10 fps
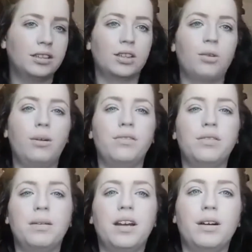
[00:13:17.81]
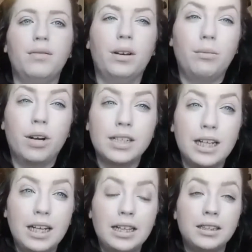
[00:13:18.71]
so we have to be careful in what
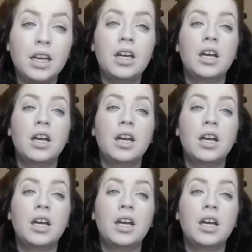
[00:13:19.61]
he eats.